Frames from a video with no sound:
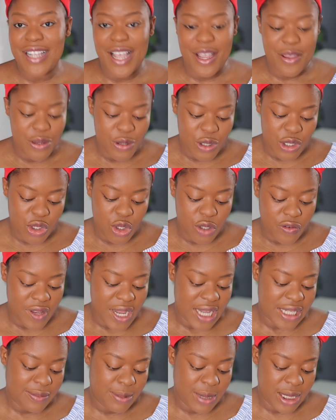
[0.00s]
I use
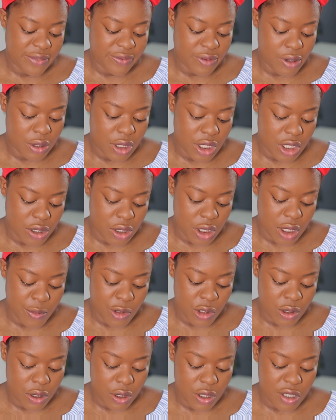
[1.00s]
Juvia's Place foundation, I'm
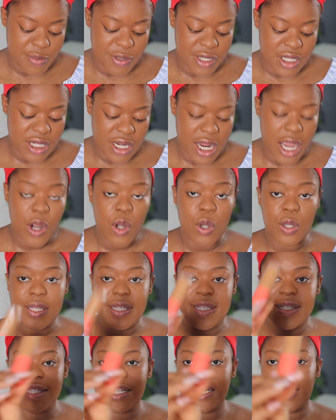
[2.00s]
also going to be using their
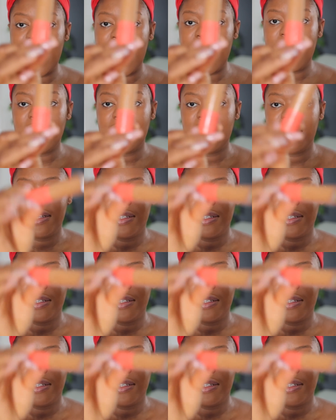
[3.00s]
concealer.